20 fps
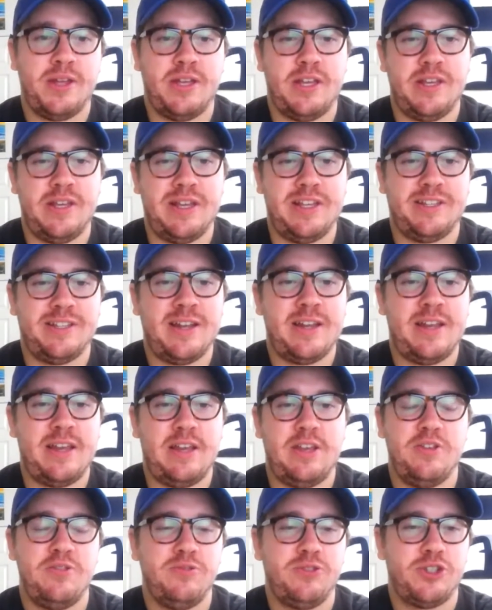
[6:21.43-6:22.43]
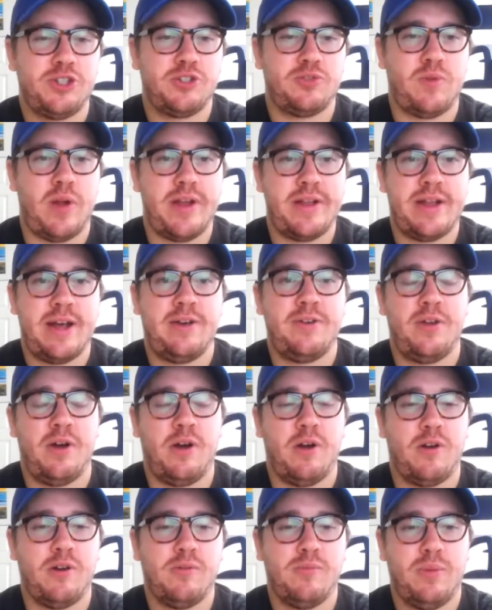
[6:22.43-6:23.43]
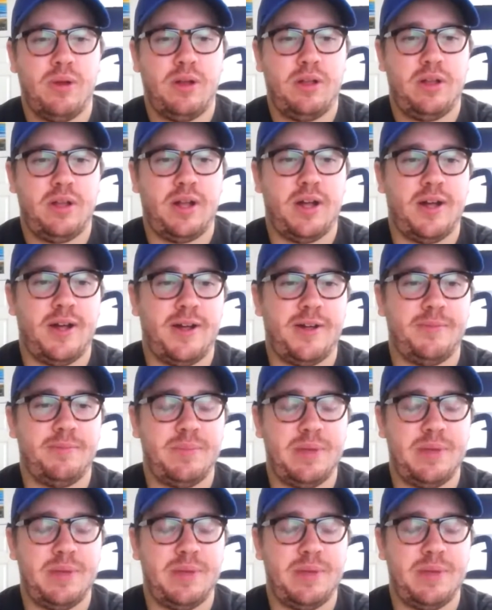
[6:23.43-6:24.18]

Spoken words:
He's not a huge strikeout arm.